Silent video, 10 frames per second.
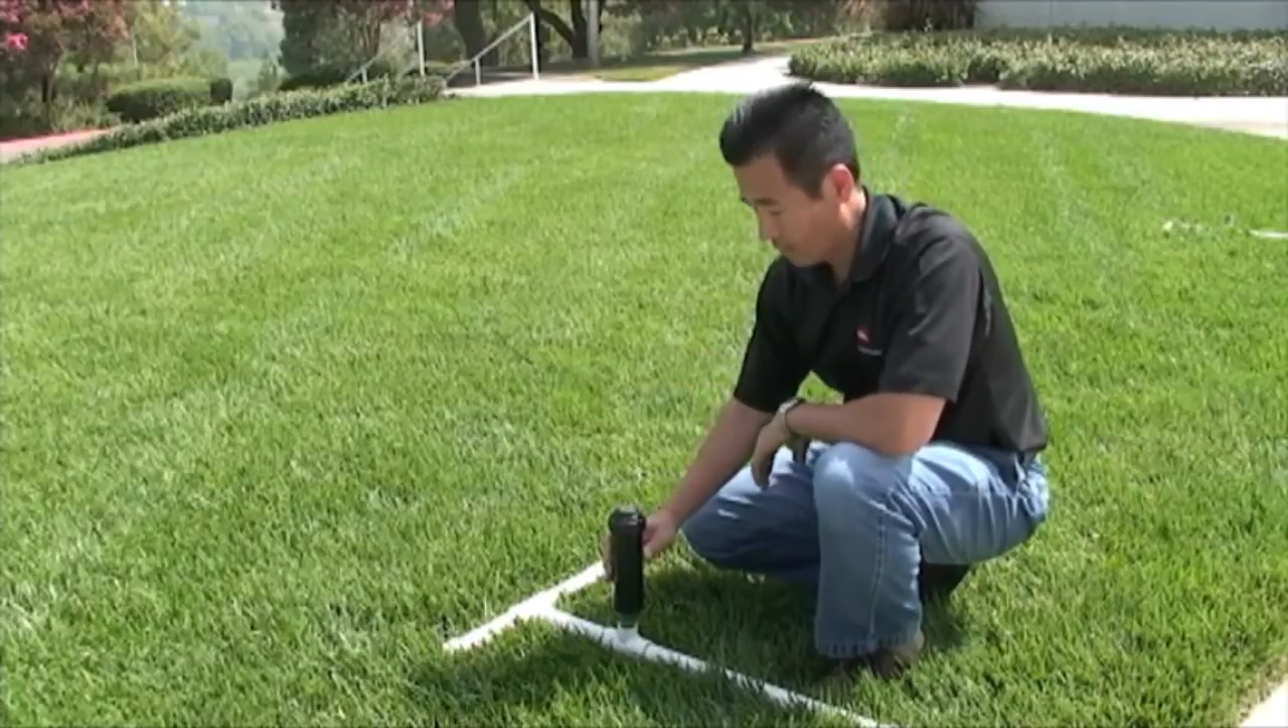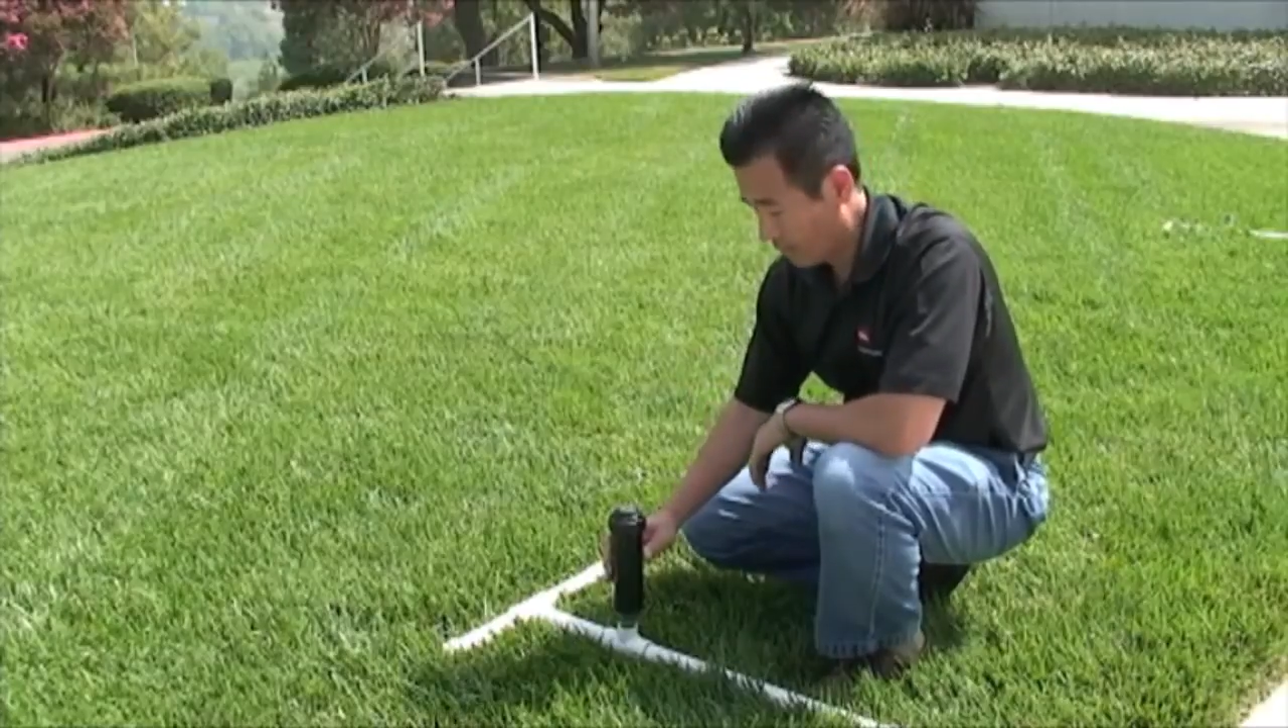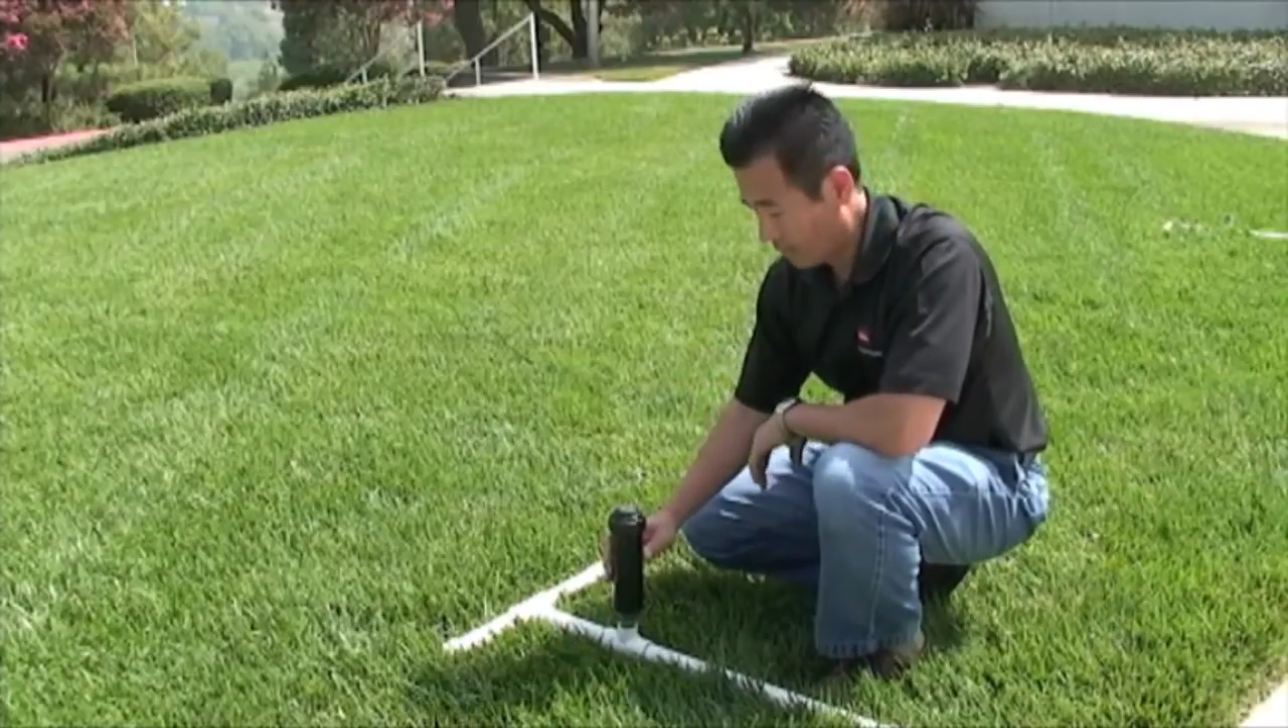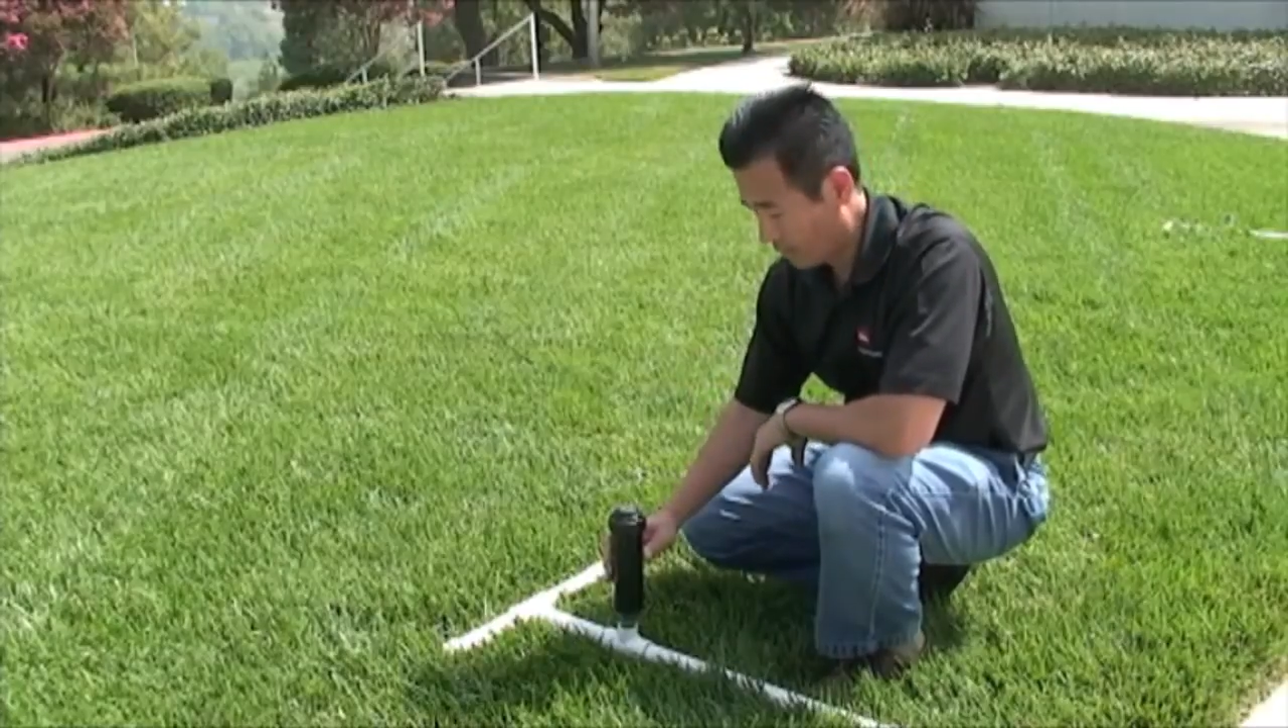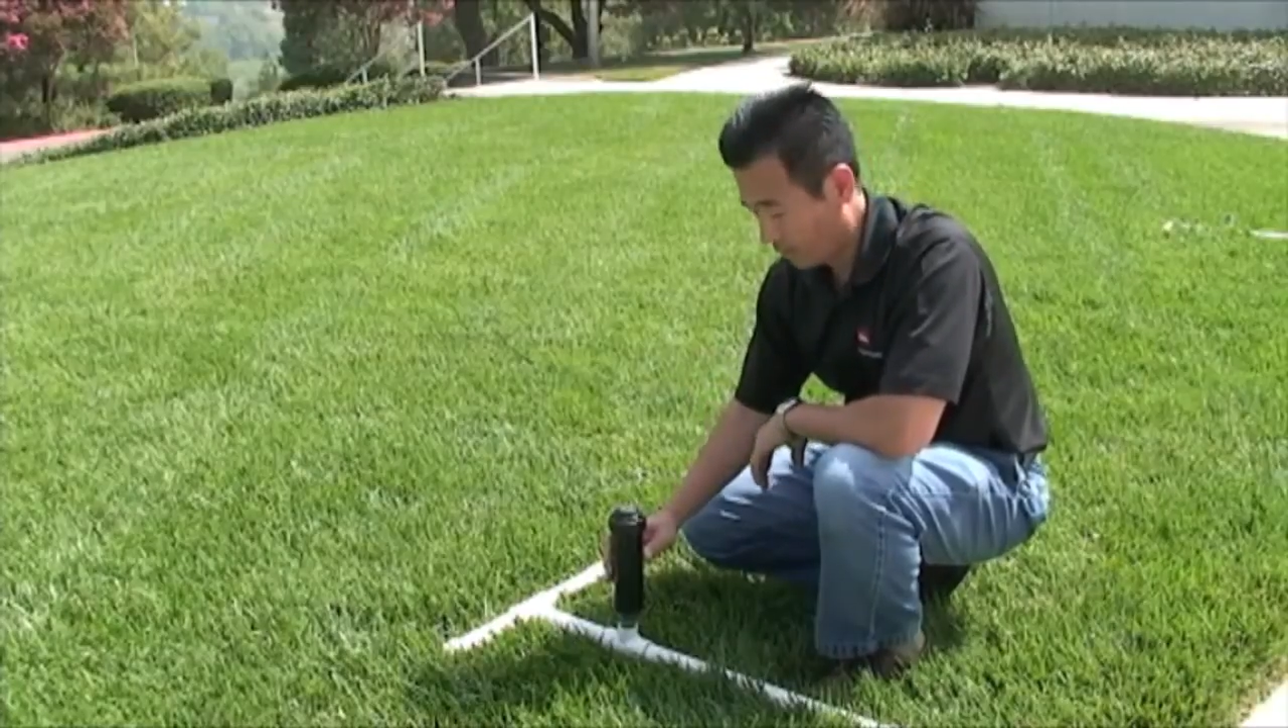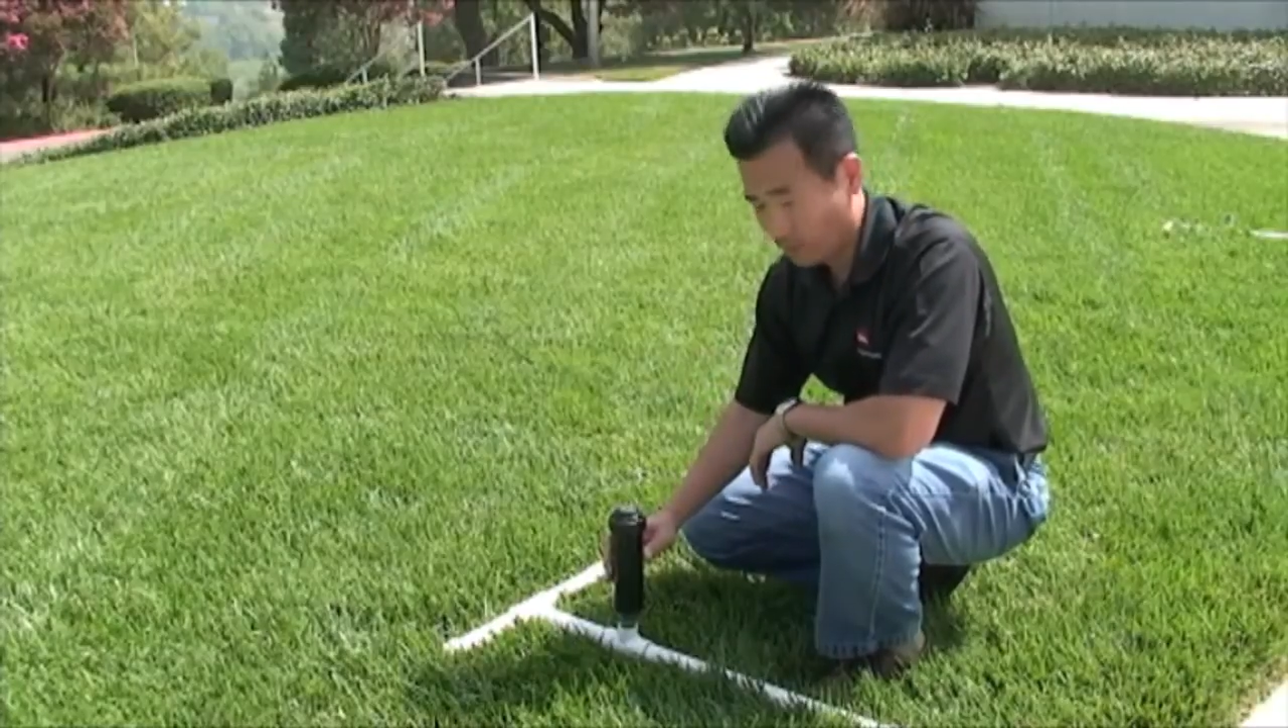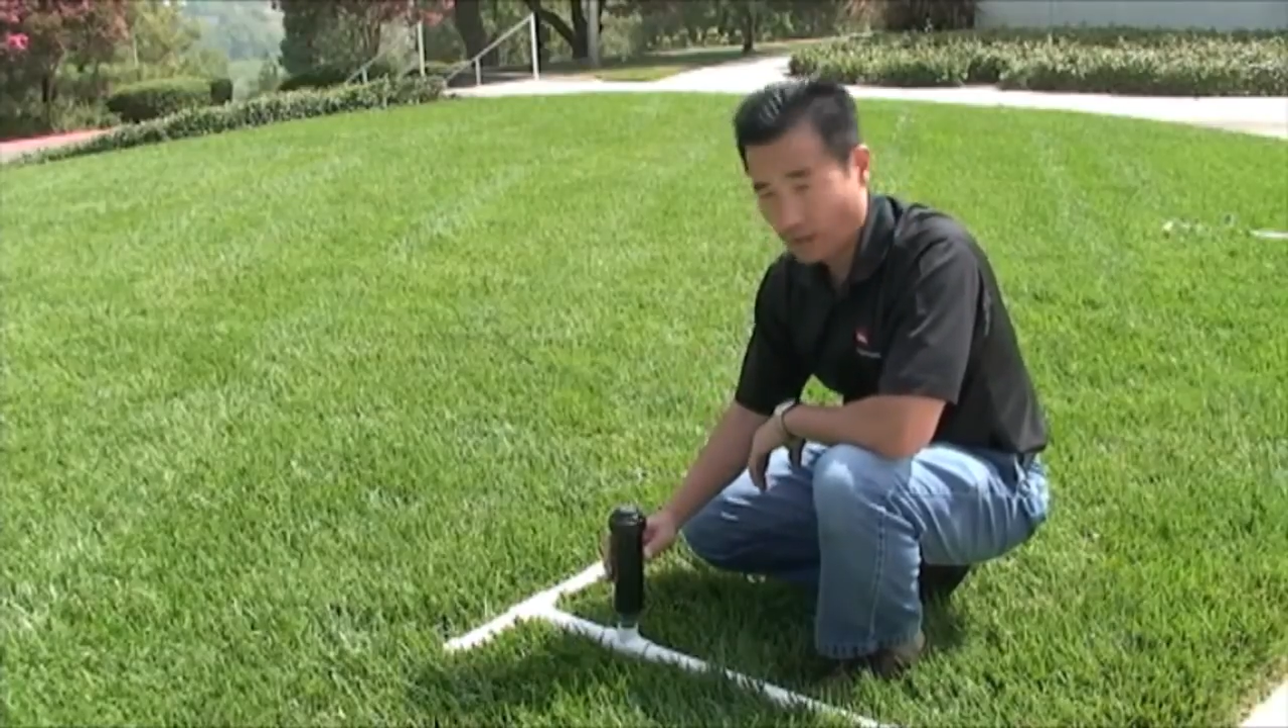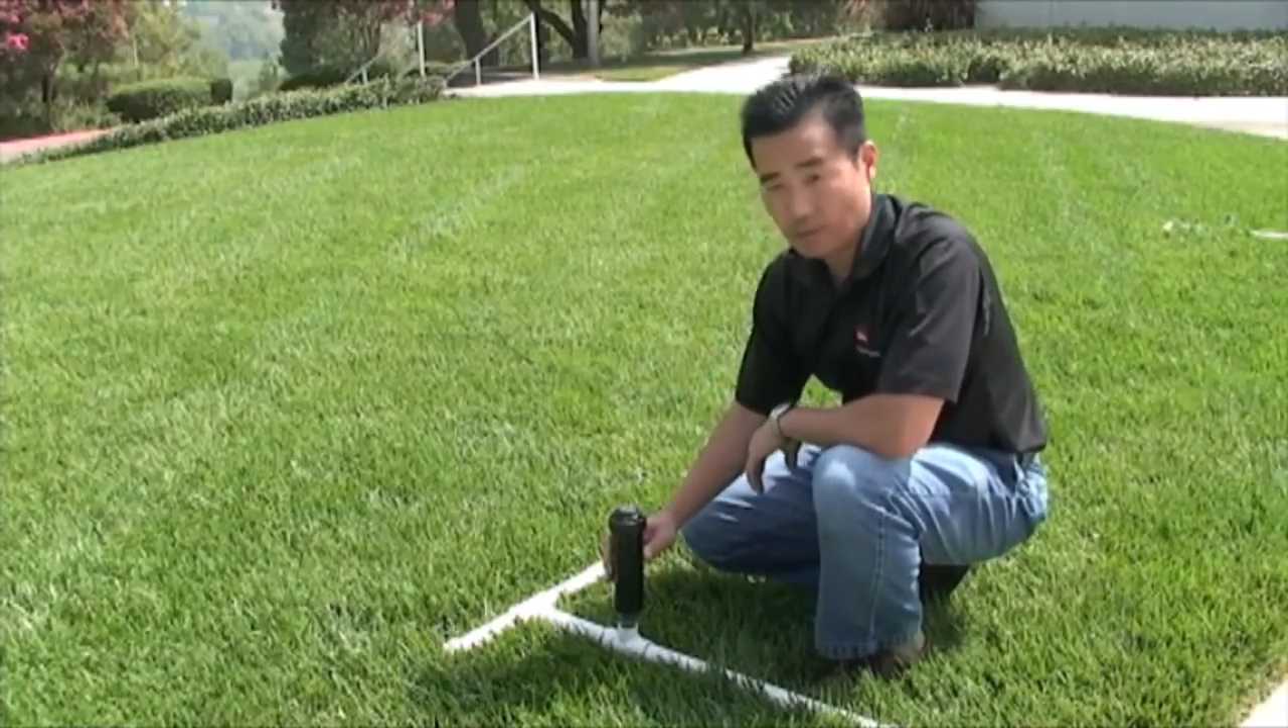and start